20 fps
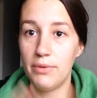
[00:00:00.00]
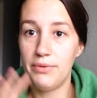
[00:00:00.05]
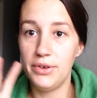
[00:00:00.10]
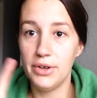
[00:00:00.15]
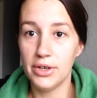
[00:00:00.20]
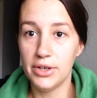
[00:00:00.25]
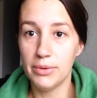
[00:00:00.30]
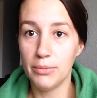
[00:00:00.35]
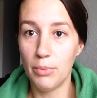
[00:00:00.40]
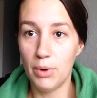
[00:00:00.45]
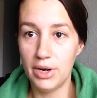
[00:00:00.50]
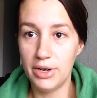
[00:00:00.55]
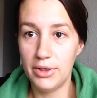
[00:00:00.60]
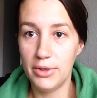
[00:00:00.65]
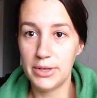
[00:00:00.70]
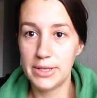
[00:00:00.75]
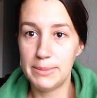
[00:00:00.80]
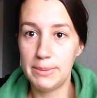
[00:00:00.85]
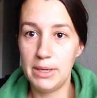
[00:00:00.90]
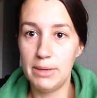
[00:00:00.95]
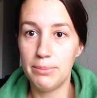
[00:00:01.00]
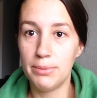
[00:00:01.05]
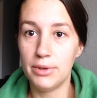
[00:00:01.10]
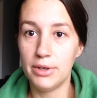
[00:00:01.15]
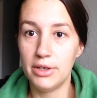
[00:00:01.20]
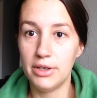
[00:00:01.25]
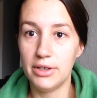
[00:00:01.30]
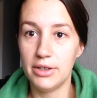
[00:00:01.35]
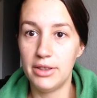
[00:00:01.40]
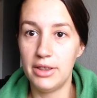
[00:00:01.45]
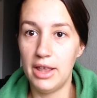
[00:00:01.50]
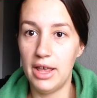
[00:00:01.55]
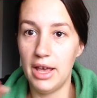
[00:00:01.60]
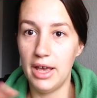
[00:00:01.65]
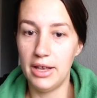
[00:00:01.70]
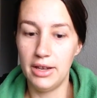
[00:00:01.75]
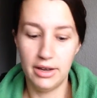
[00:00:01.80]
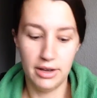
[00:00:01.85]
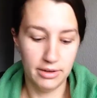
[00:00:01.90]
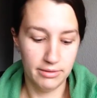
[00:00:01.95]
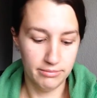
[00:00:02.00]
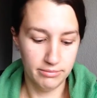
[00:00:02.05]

if you're one of those people that,